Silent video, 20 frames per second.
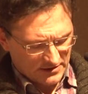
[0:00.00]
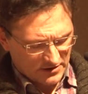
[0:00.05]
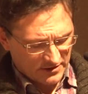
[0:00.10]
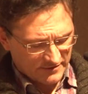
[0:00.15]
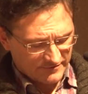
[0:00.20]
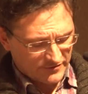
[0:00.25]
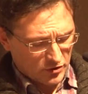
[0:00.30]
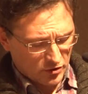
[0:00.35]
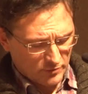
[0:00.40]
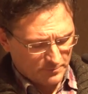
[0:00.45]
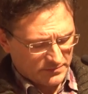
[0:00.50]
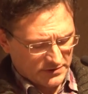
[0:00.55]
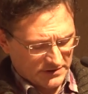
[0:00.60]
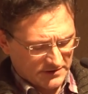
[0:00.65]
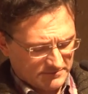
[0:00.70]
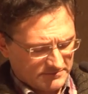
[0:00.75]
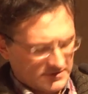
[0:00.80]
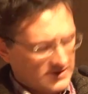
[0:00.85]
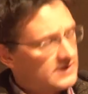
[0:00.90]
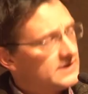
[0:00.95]
hope.
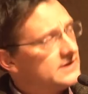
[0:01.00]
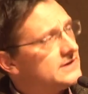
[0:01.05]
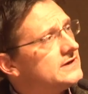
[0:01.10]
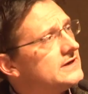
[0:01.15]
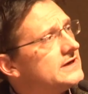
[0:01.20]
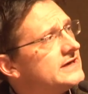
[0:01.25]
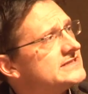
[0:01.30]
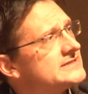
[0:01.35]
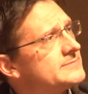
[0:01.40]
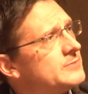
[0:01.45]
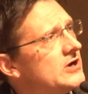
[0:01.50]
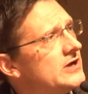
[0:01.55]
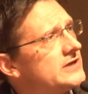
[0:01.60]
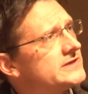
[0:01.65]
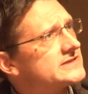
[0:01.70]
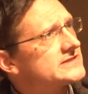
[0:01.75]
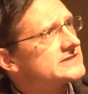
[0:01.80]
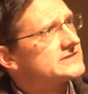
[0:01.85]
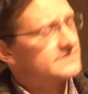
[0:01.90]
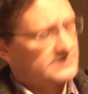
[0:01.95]
It's the
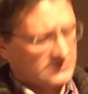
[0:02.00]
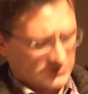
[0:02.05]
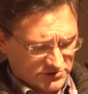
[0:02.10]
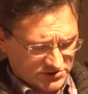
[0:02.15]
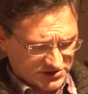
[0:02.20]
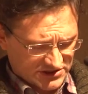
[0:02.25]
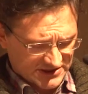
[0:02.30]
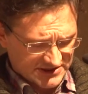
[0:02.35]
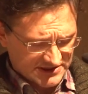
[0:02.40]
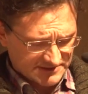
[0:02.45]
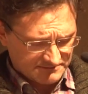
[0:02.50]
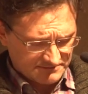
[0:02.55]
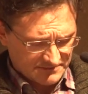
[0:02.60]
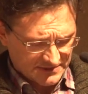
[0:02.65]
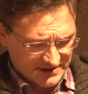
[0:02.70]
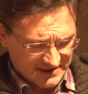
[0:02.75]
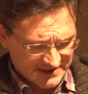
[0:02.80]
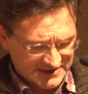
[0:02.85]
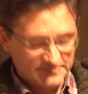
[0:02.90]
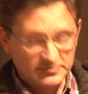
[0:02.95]
politics of socialism.
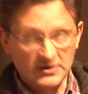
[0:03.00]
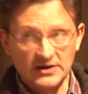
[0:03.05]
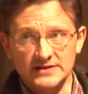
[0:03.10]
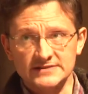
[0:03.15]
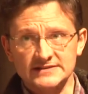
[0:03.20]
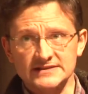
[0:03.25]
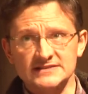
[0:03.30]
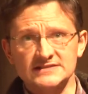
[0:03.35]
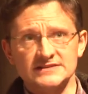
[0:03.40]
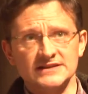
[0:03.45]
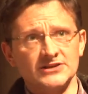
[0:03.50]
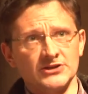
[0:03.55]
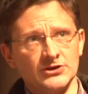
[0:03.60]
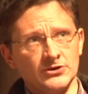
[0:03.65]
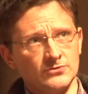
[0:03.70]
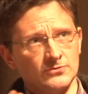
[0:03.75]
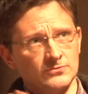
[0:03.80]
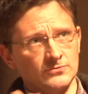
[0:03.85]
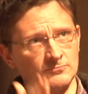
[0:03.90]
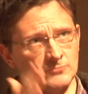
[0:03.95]
It's the politics that
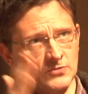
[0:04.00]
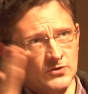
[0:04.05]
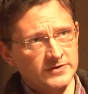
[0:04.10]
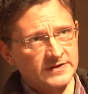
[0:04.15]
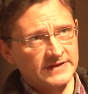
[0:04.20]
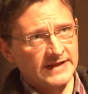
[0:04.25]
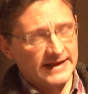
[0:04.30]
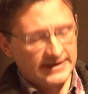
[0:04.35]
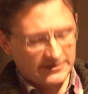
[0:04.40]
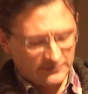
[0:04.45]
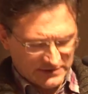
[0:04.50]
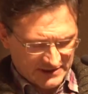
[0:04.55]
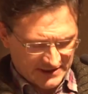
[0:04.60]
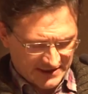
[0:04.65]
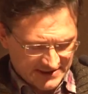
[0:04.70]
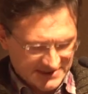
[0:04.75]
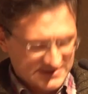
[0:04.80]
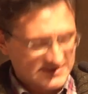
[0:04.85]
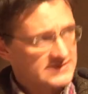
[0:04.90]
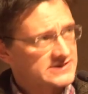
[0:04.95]
you, more than anyone
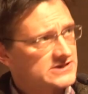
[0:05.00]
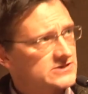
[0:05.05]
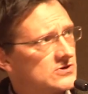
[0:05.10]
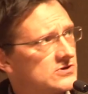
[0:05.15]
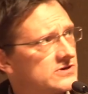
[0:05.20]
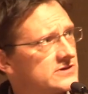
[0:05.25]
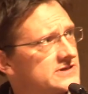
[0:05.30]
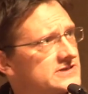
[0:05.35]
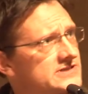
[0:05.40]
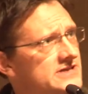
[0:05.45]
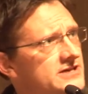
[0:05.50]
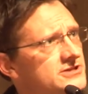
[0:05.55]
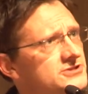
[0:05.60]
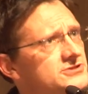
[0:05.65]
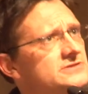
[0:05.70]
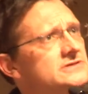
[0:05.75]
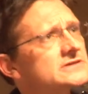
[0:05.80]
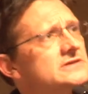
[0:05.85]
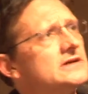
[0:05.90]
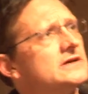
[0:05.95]
else as an
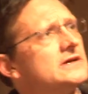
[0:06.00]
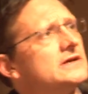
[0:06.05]
organisation,